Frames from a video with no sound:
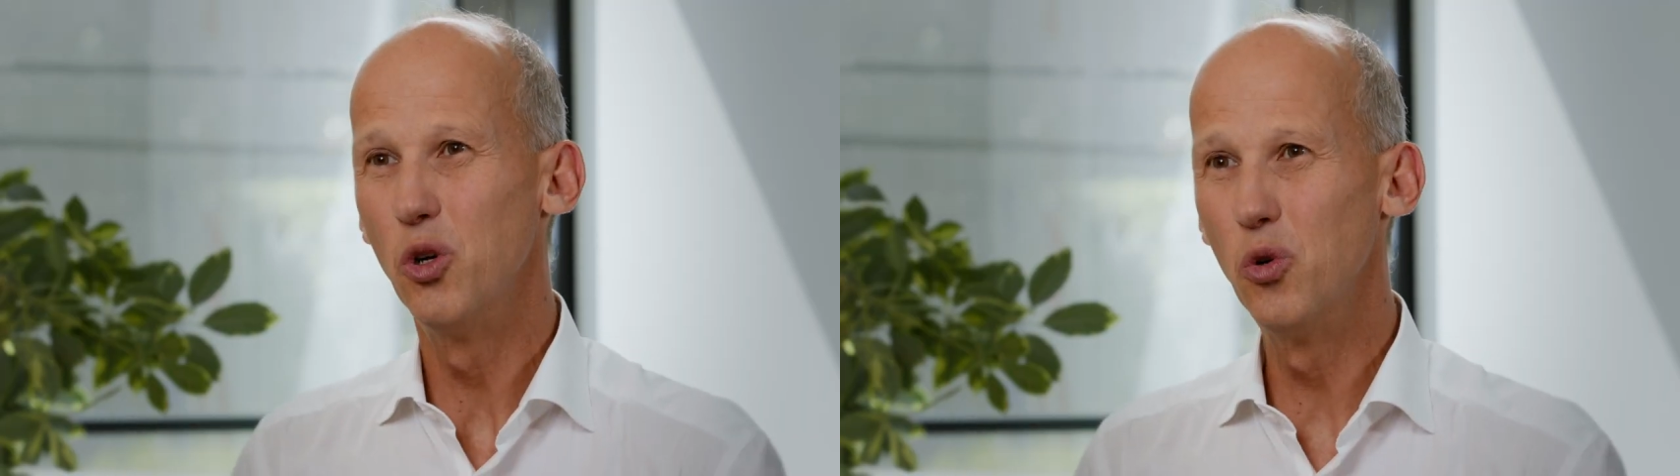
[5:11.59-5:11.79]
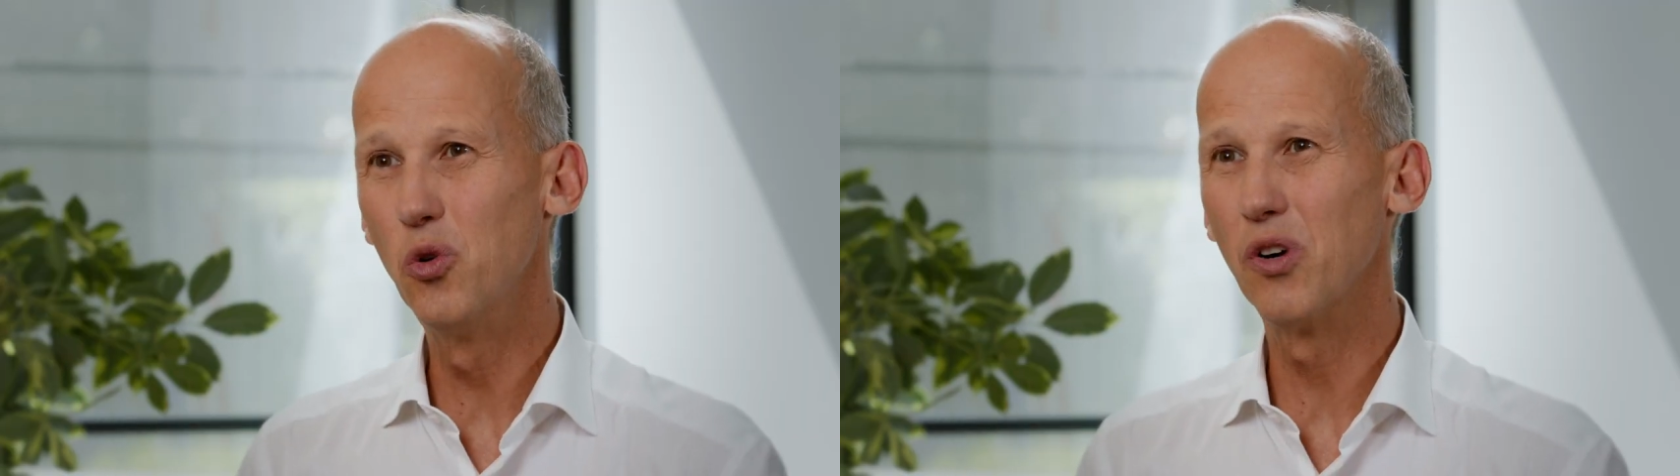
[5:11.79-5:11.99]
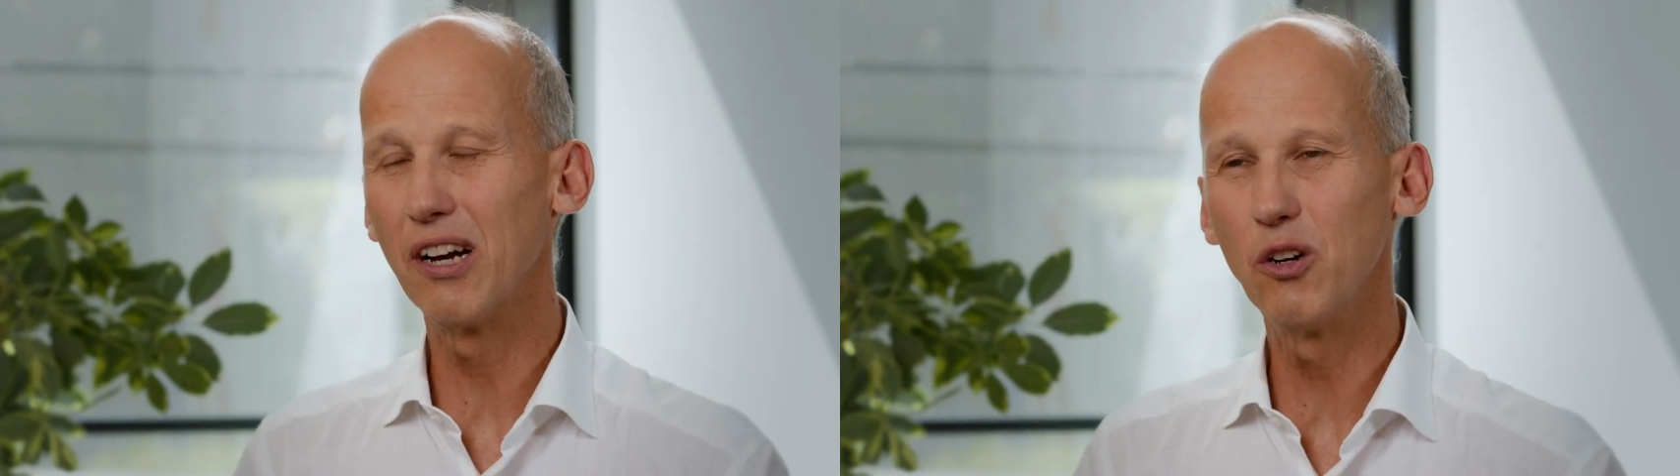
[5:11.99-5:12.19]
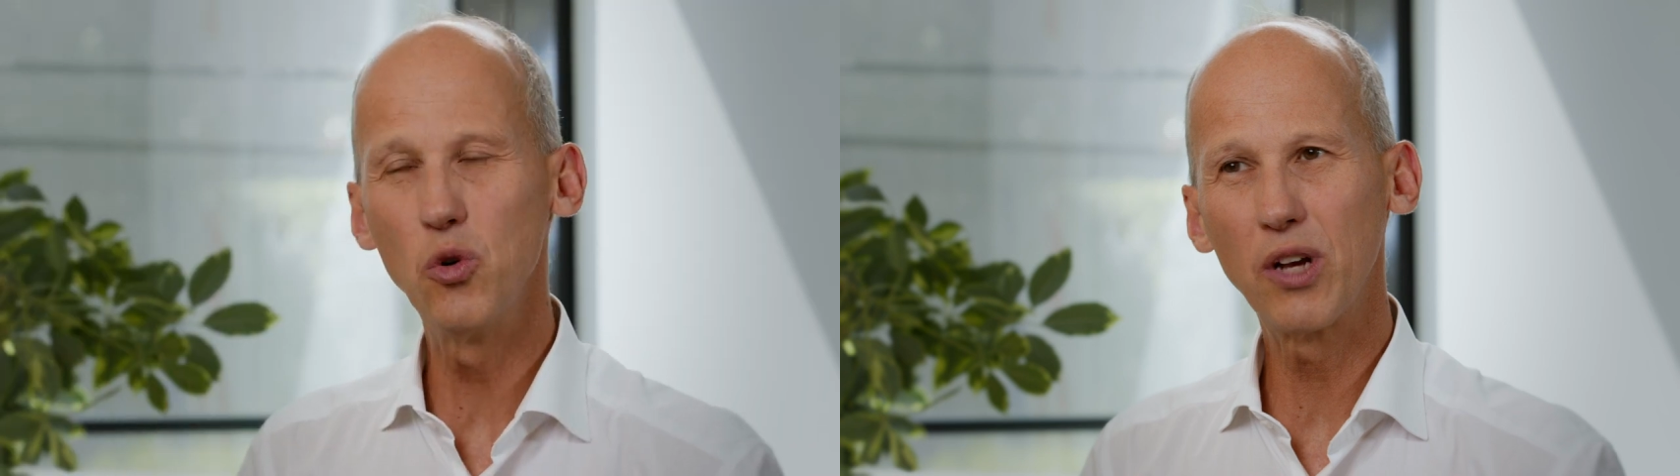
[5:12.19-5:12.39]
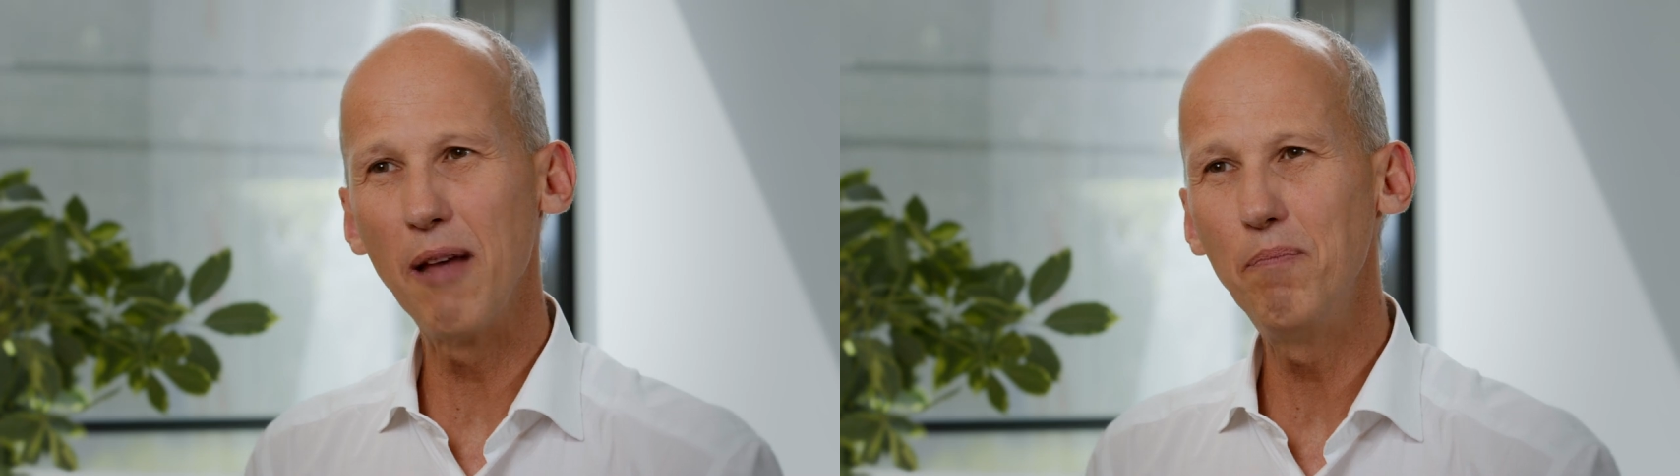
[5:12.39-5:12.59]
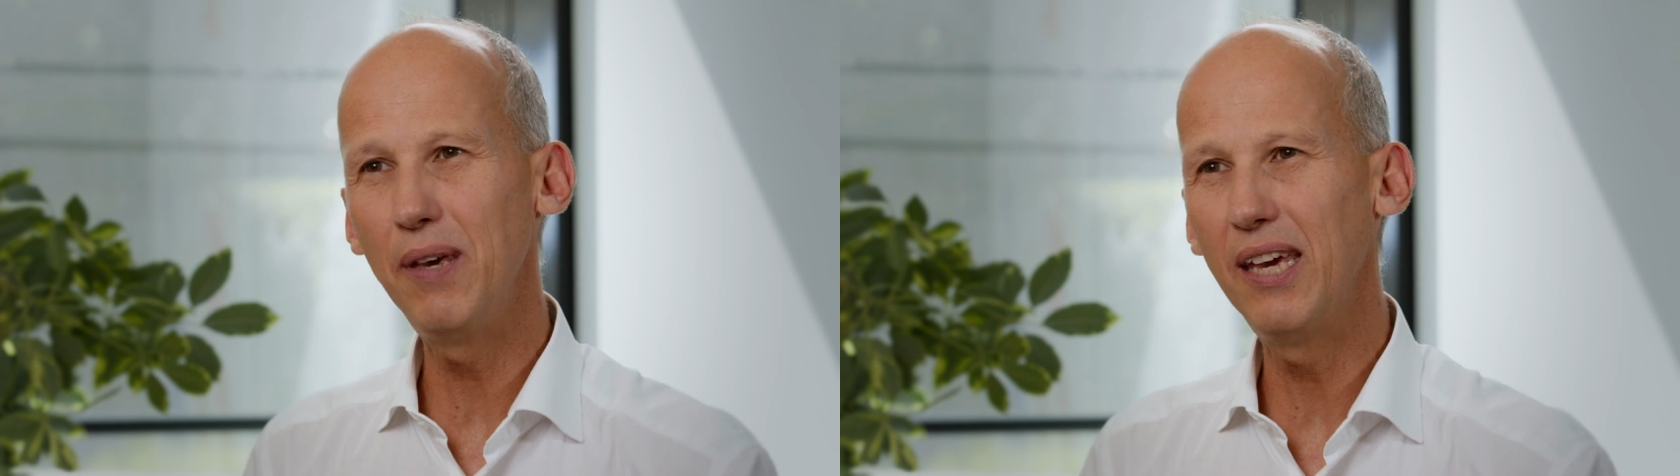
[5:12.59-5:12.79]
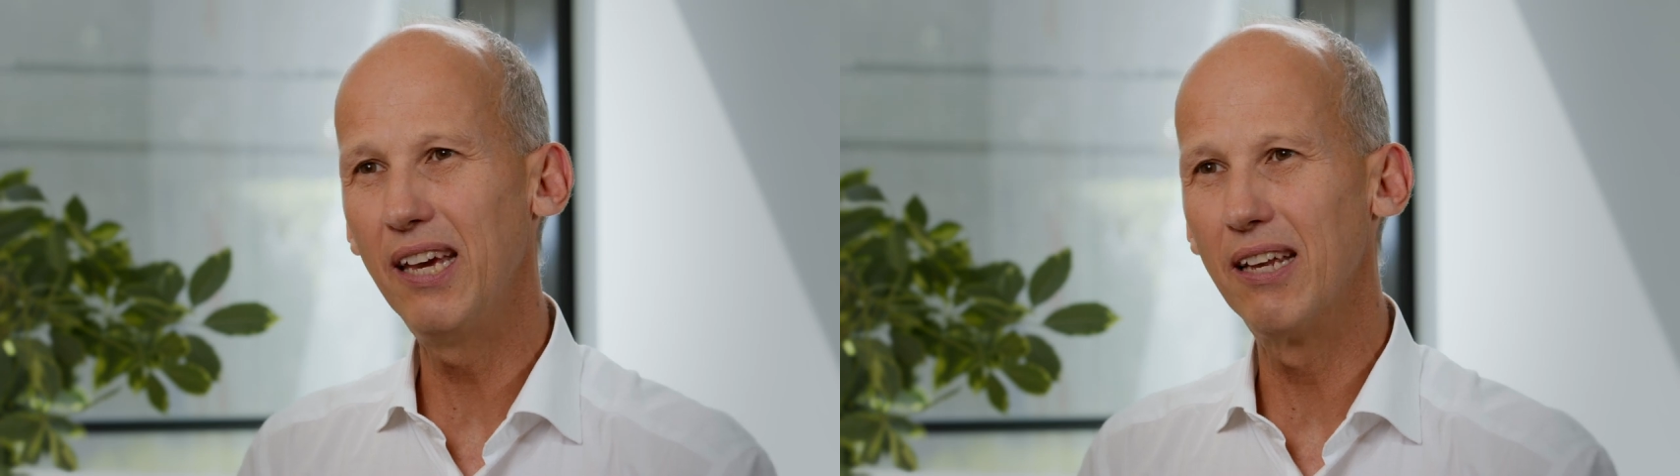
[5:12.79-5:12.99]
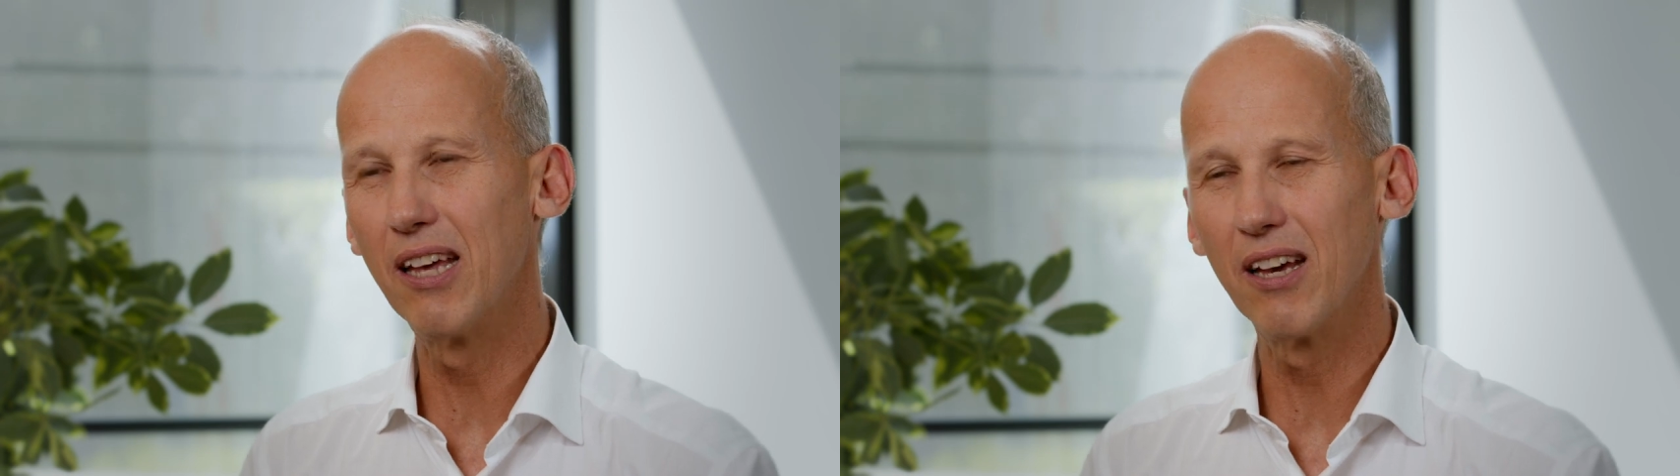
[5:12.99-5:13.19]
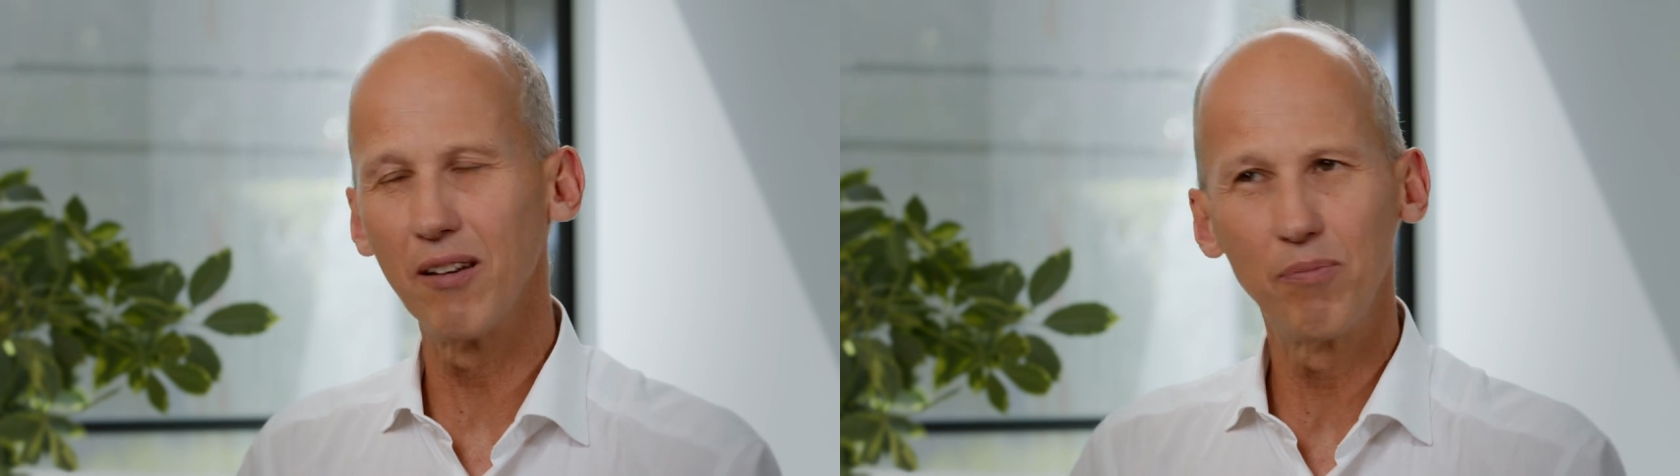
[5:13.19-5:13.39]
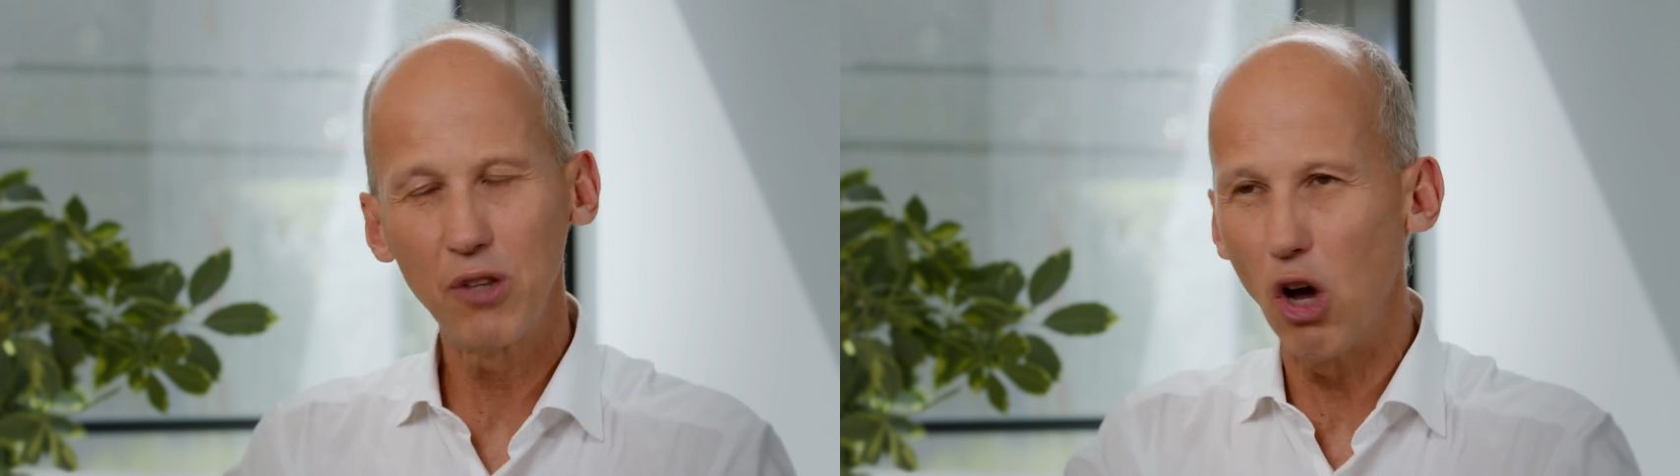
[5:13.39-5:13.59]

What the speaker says: who can be in a